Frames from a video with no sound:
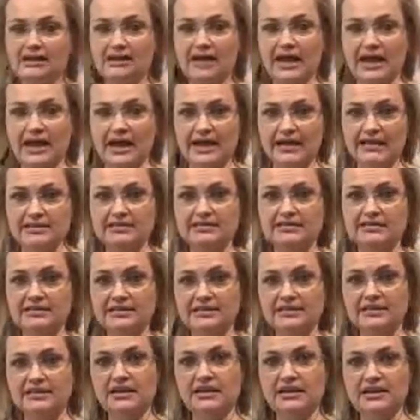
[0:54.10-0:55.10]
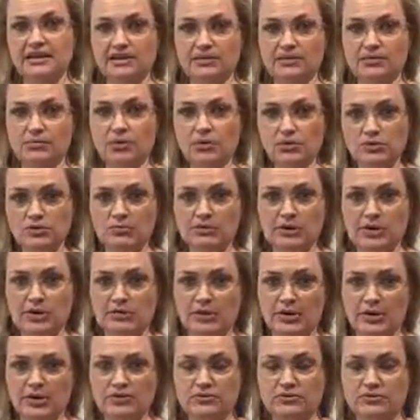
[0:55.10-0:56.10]
last and multiply
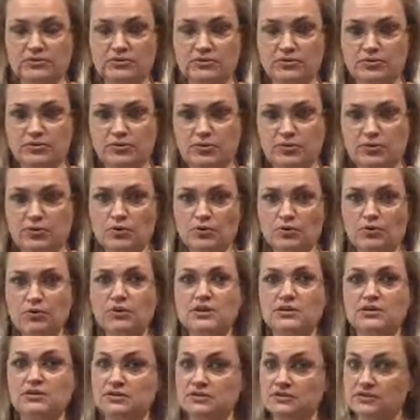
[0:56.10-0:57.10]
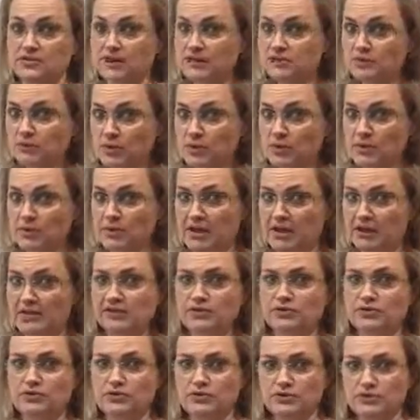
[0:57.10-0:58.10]
by the reciprocal. So that's one
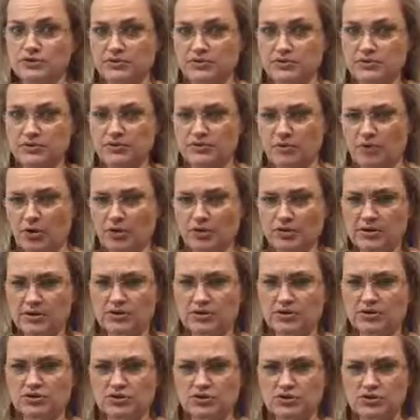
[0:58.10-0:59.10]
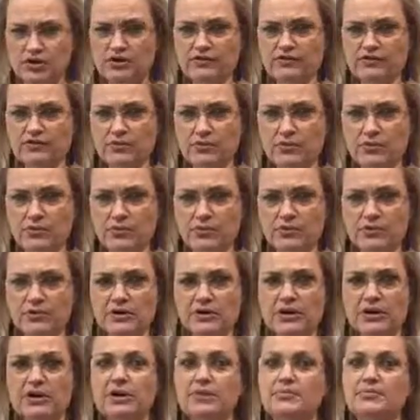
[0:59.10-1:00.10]
method for doing it, probably the most straightforward.
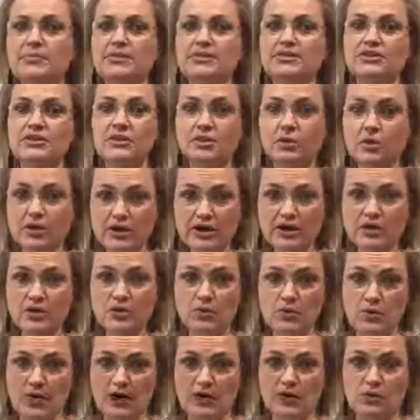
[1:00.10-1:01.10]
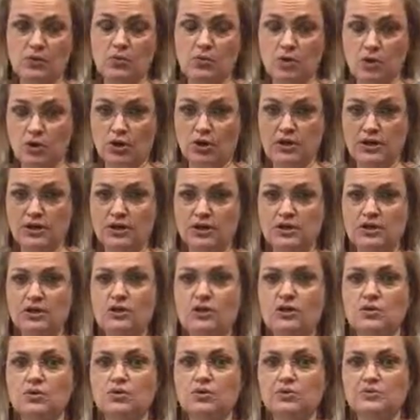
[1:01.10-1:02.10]
But the quicker way to work it
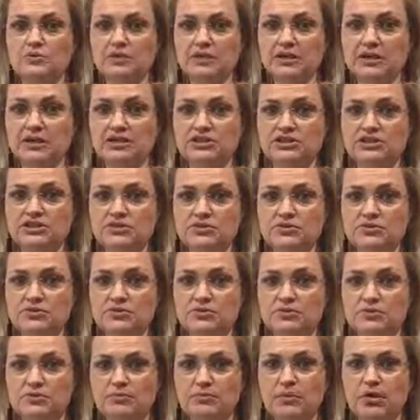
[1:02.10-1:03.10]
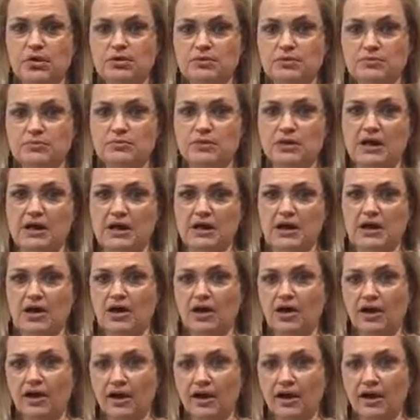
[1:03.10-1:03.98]
would be to multiply